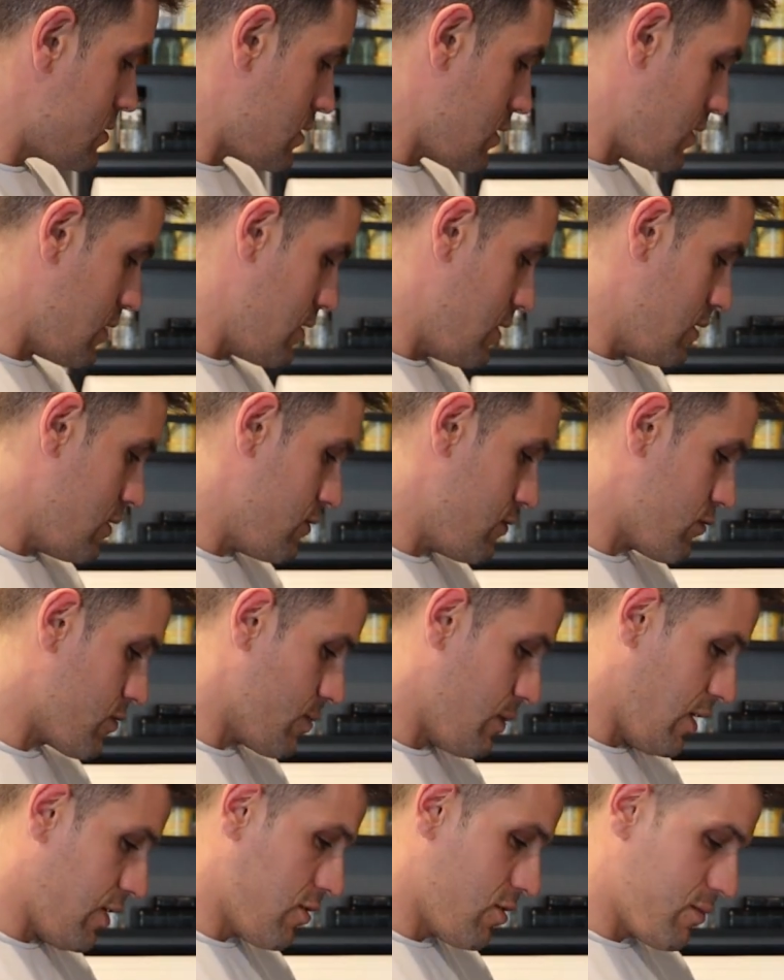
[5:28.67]
And then for
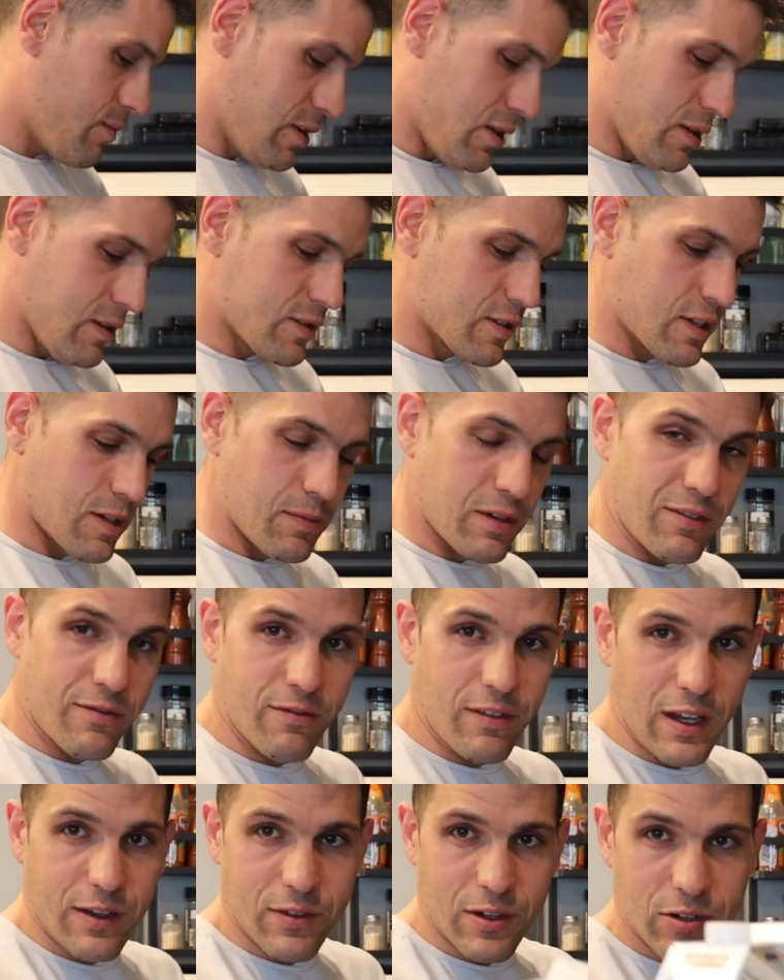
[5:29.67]
my third meal, it's going to be
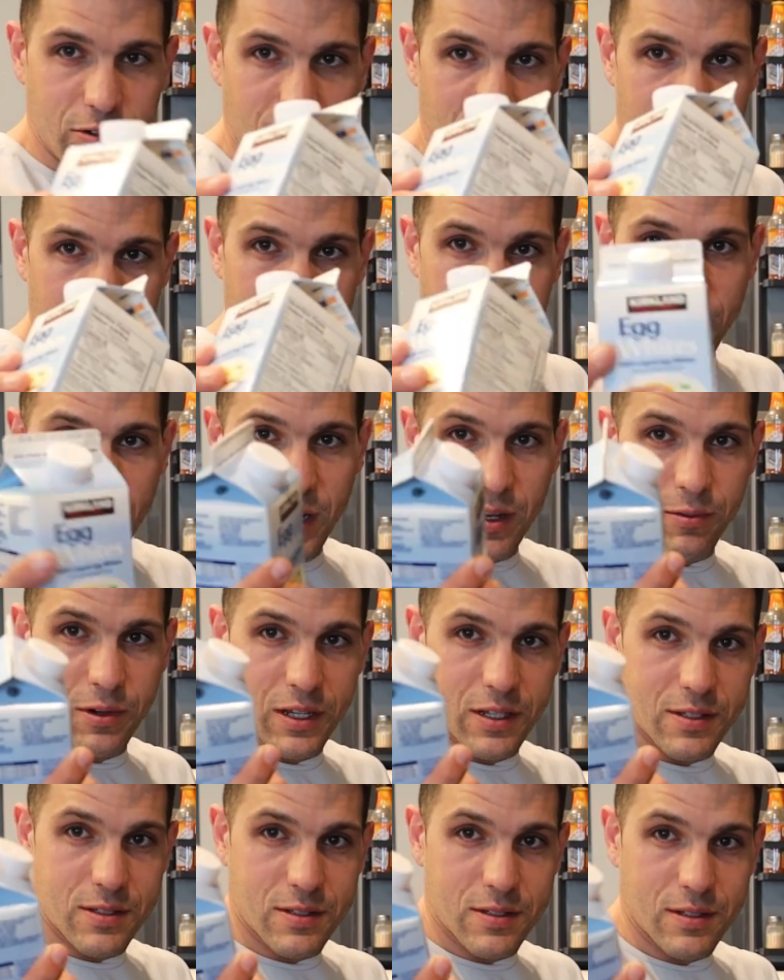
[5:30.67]
500 grams of egg
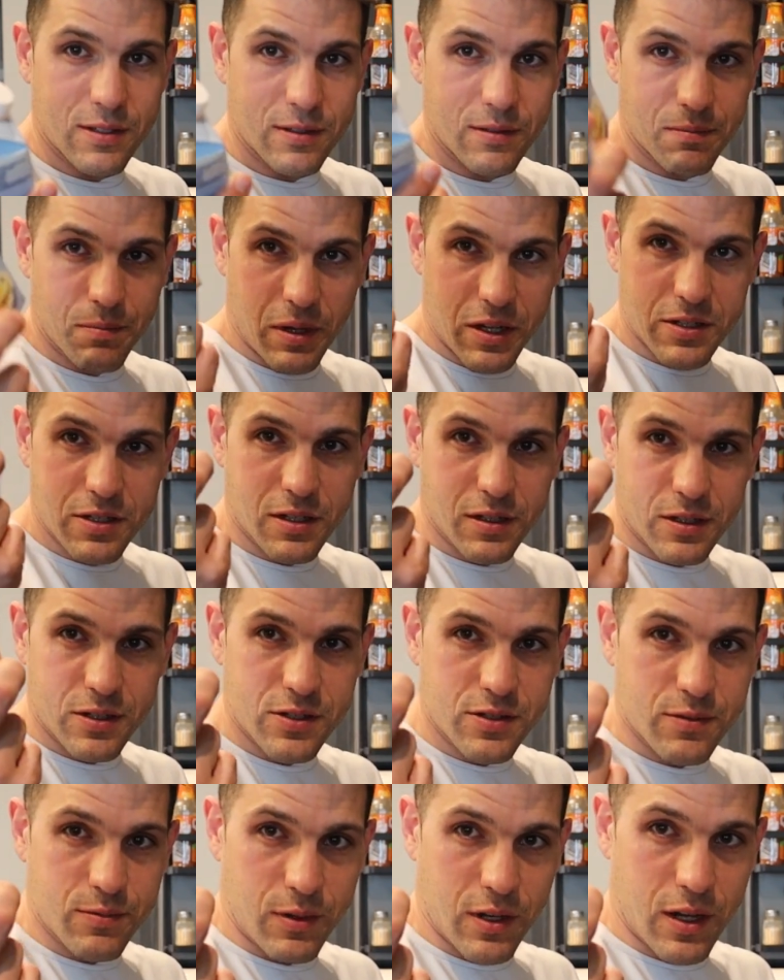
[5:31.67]
whites, basically
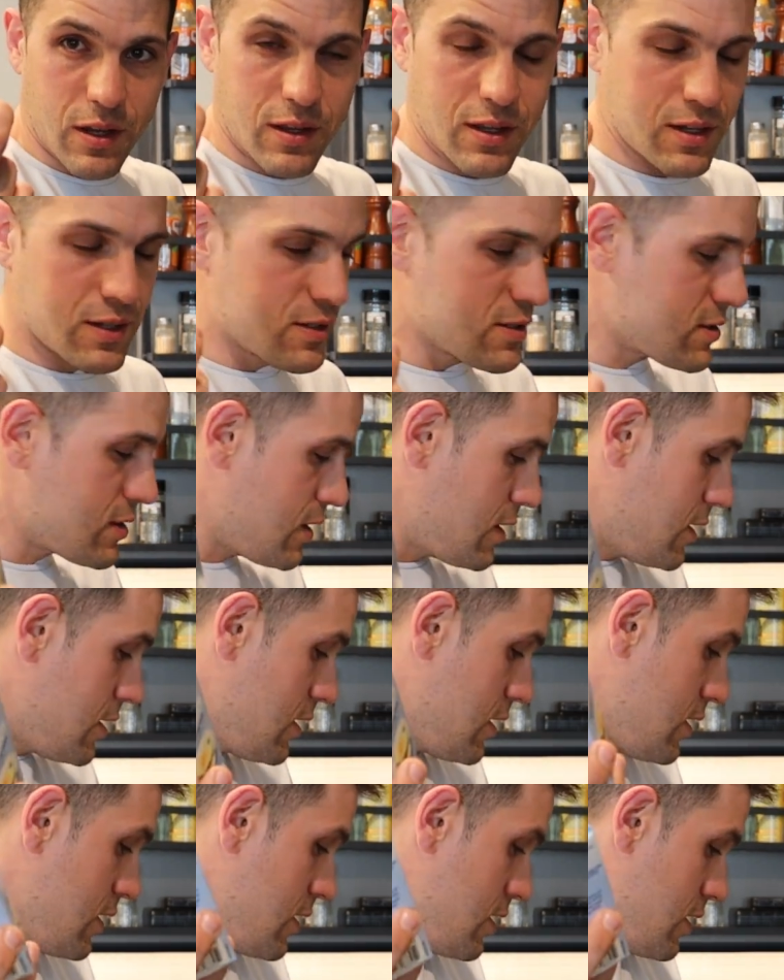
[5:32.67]
just one of these,
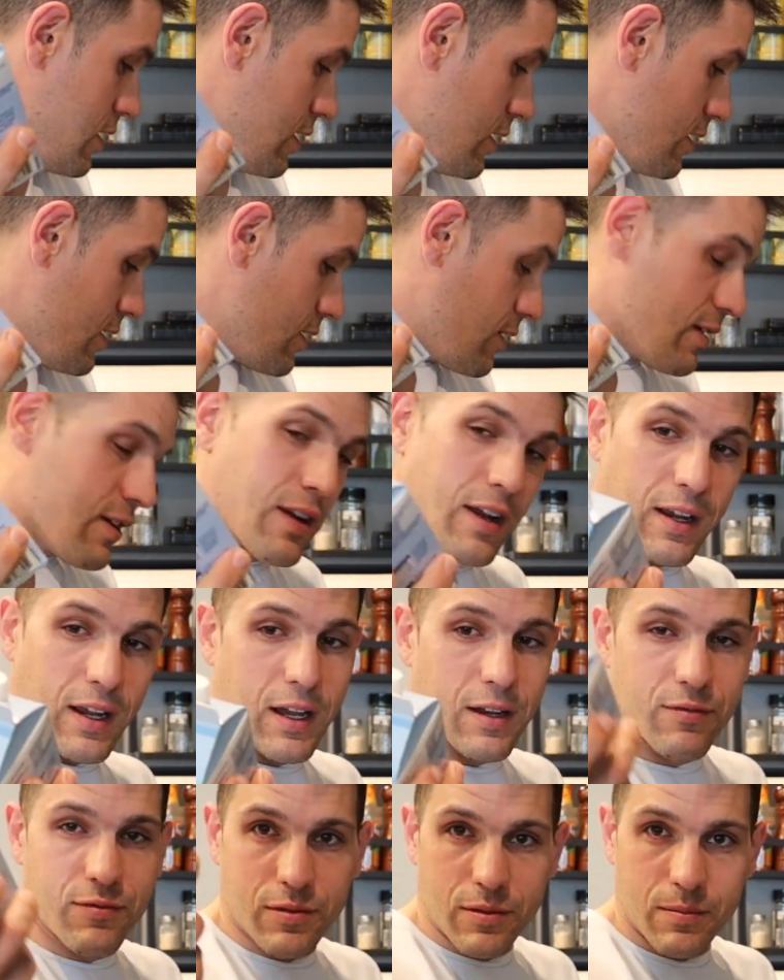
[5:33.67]
that I
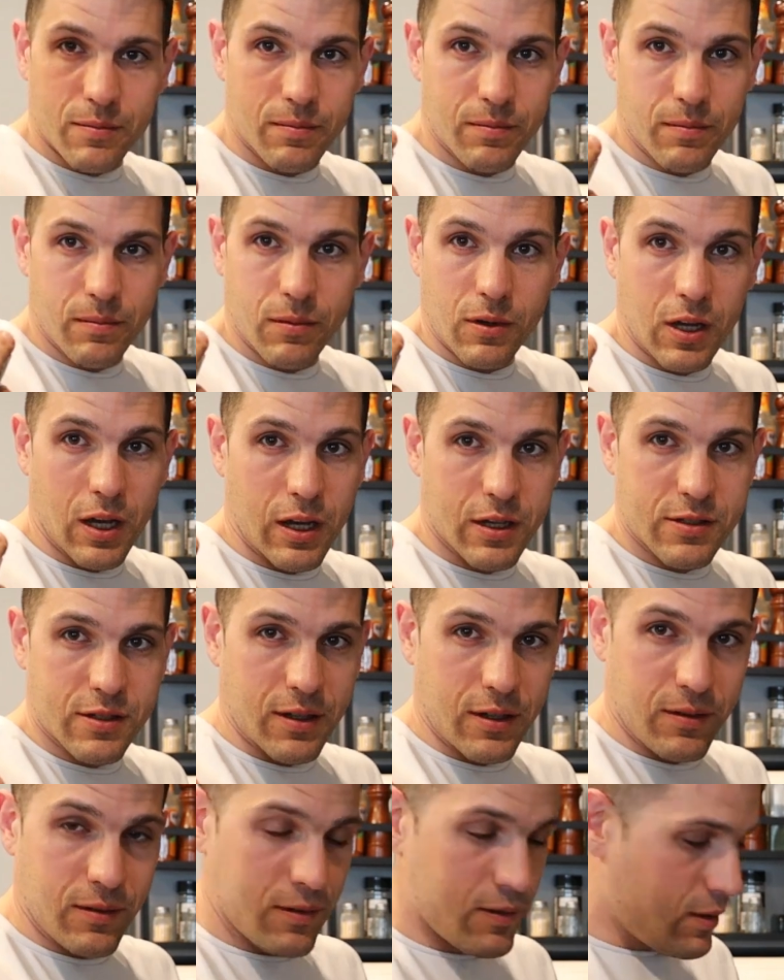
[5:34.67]
got from
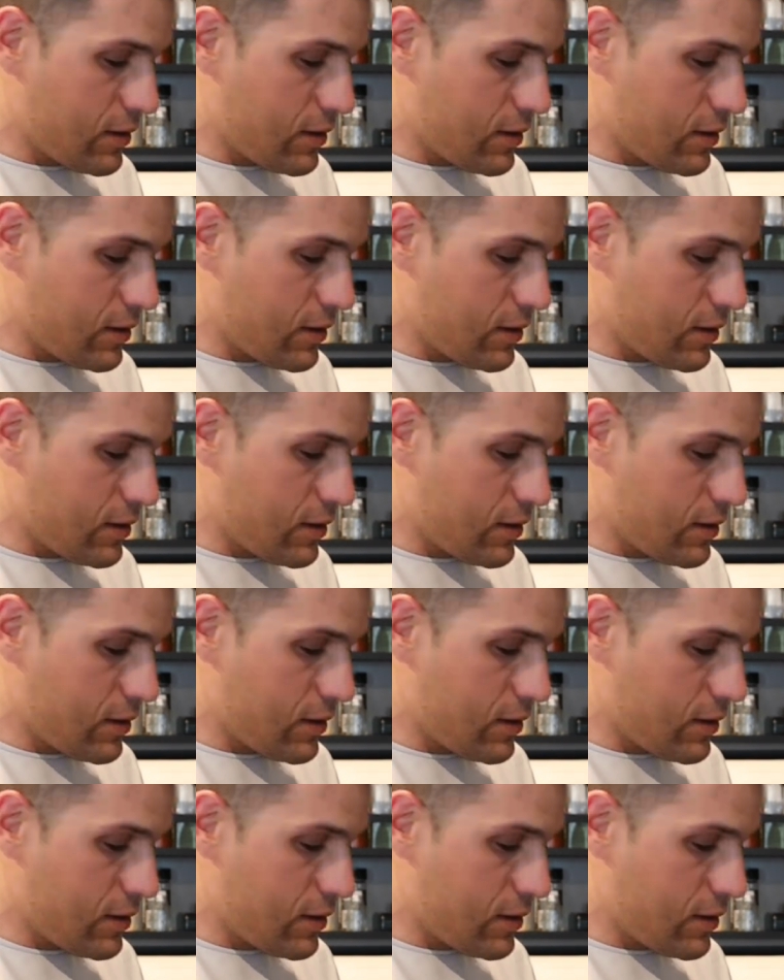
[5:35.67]
Costco.